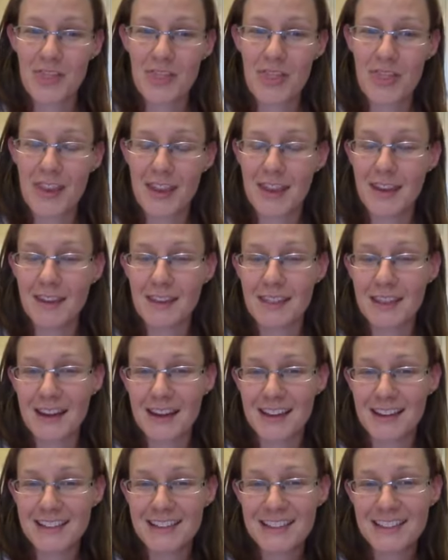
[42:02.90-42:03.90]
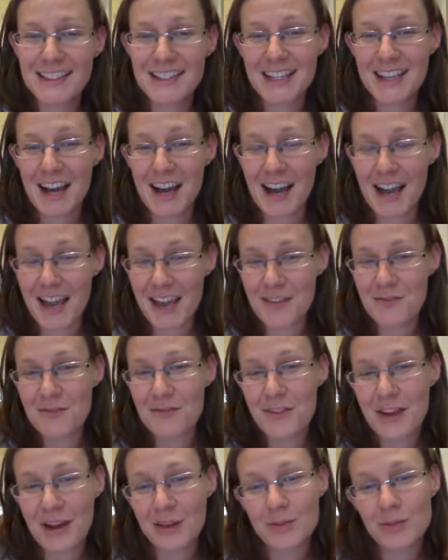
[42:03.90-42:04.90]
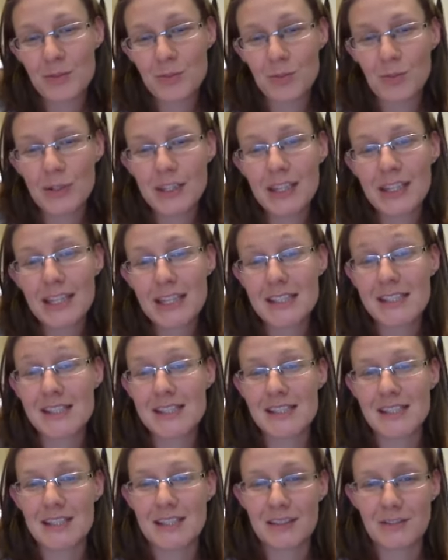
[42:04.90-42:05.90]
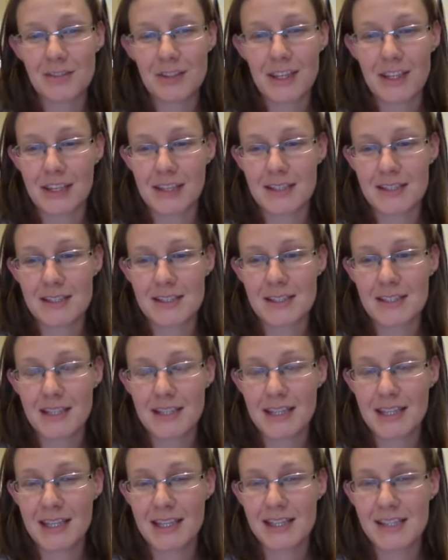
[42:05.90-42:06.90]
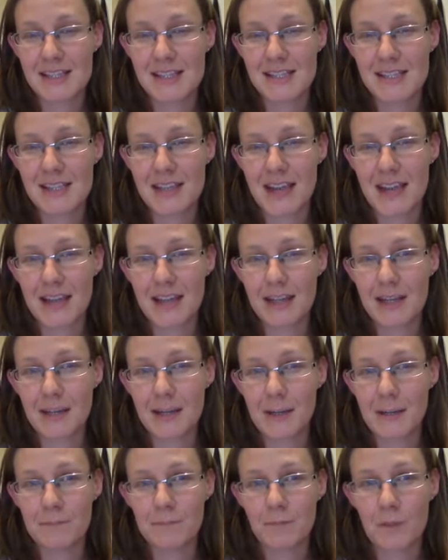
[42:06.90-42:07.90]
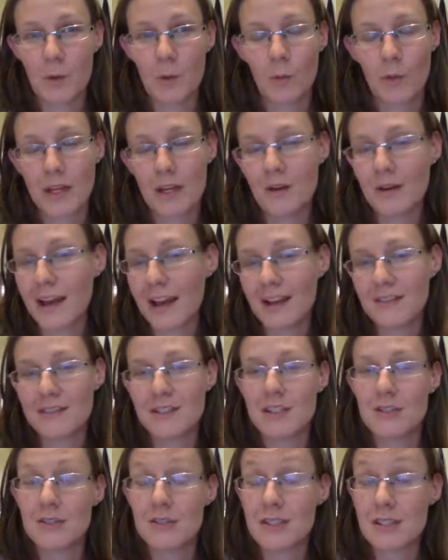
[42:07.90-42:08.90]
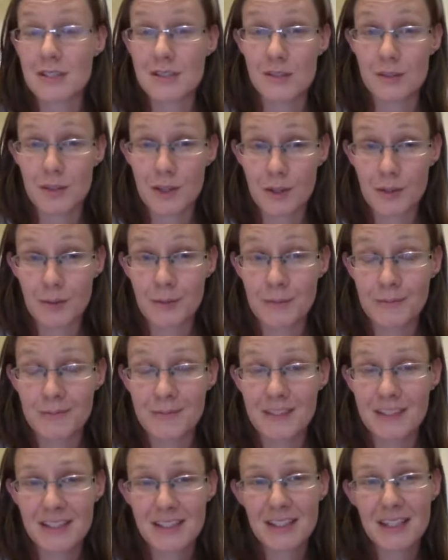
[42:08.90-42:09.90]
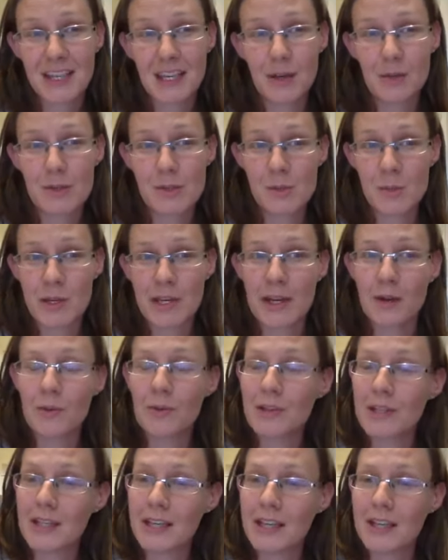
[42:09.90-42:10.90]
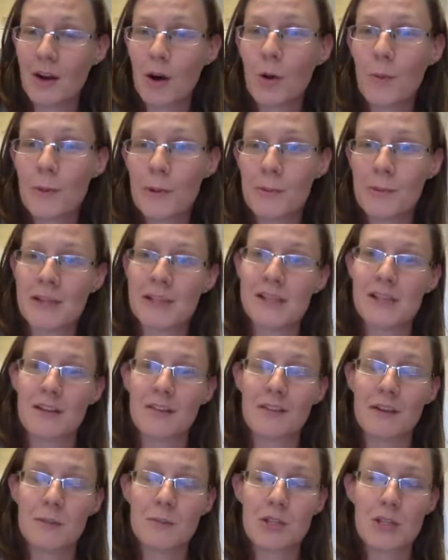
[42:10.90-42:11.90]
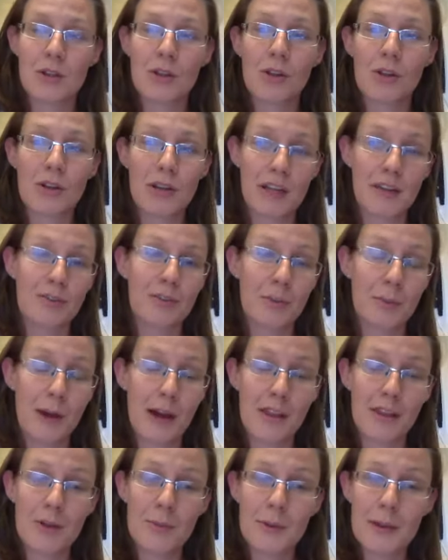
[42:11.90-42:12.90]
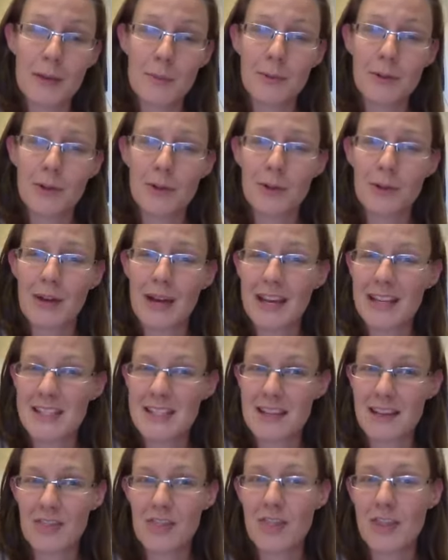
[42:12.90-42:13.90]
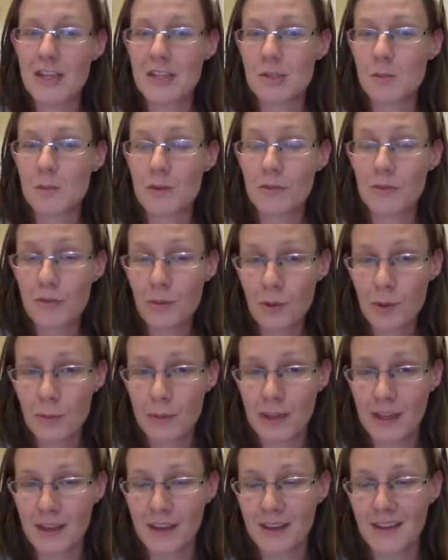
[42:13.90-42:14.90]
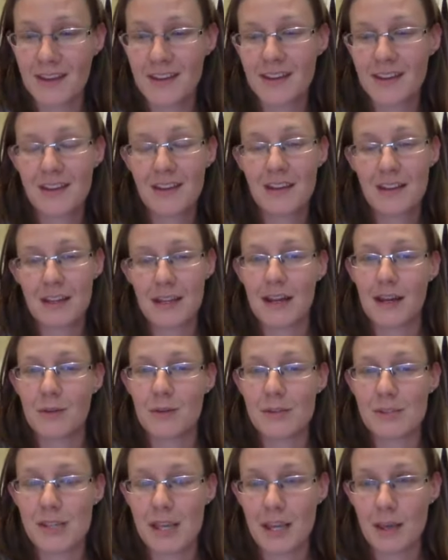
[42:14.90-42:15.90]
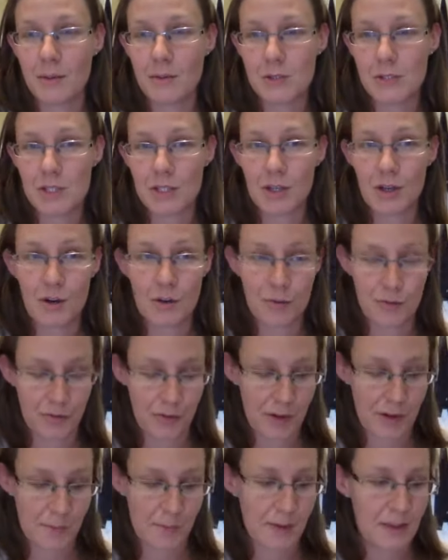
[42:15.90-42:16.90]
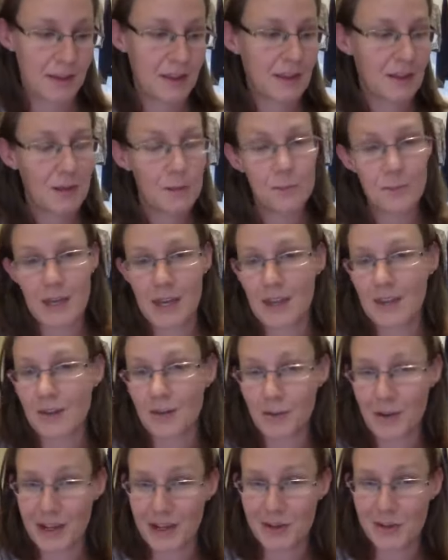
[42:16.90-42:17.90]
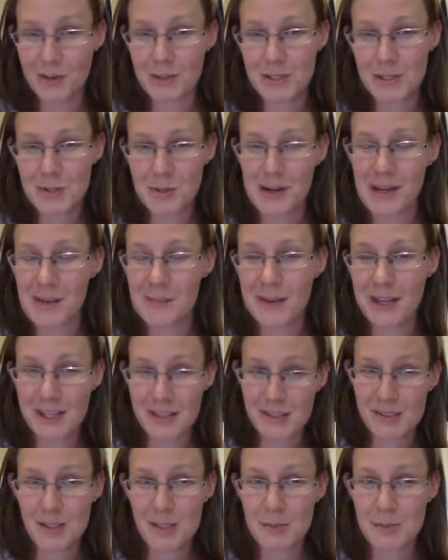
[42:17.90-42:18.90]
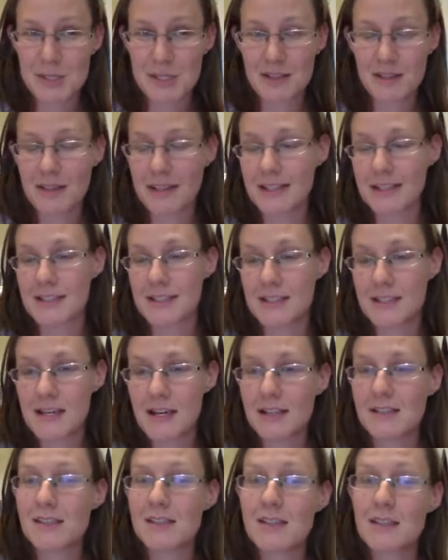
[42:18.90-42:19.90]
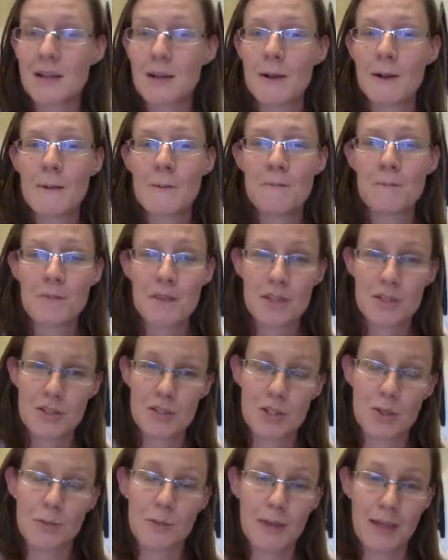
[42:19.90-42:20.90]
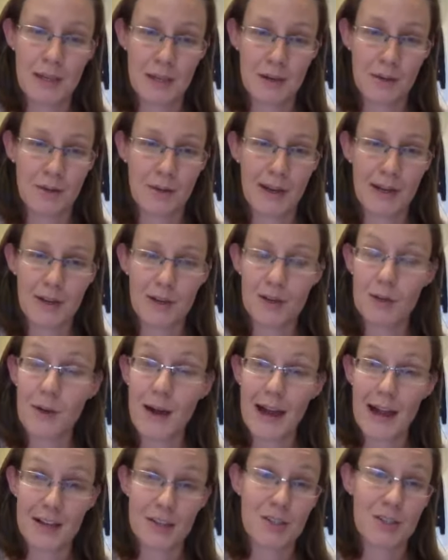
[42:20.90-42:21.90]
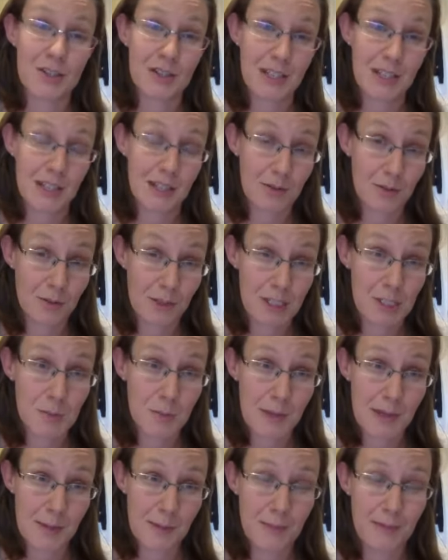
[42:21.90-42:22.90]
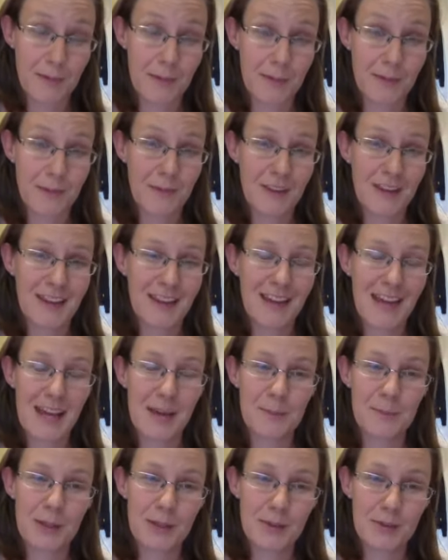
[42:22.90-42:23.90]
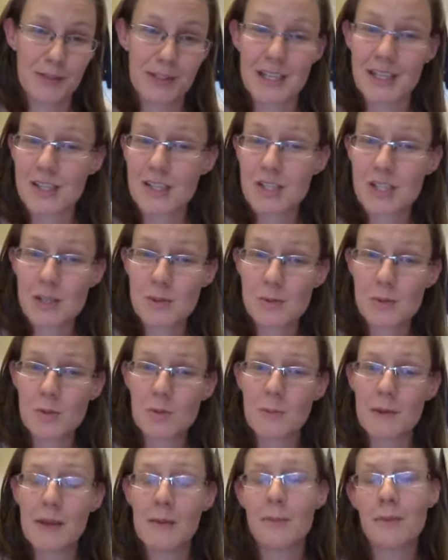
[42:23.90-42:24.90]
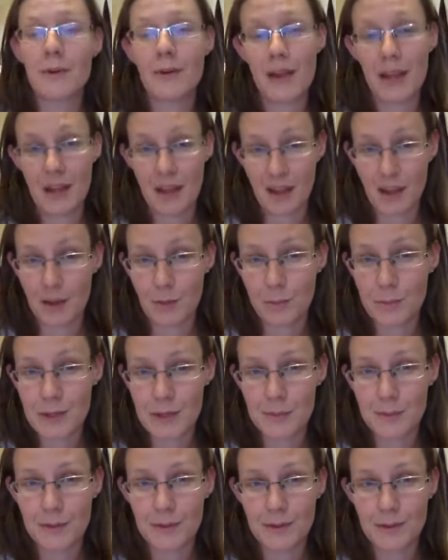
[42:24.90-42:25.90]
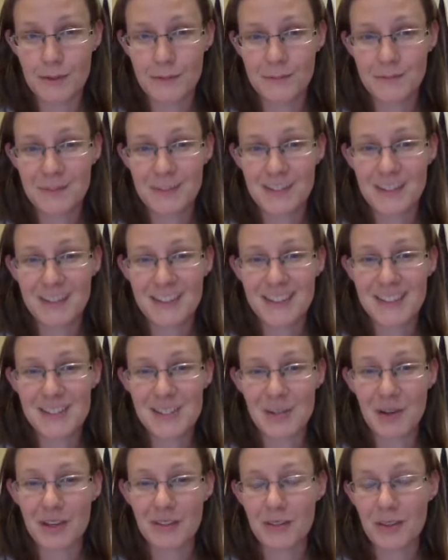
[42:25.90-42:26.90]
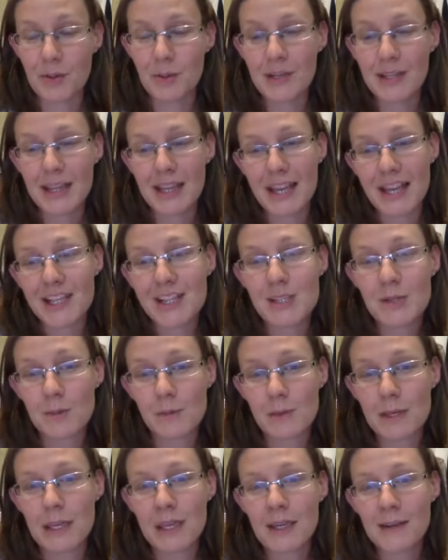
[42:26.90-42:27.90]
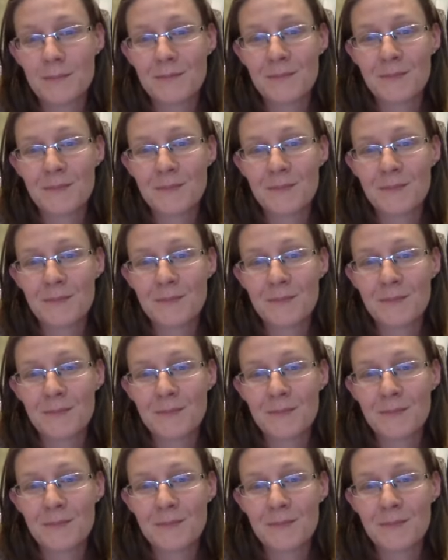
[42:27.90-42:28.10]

thing that I have found really is significant is that we don't have to do things alone. It was when I really opened myself up to learning from other people who had done things before me that I was able to go from being the writer with 20 manuscripts collecting dust to being a writer who actually can reach people and build relationships with people and help people. So if you would like to be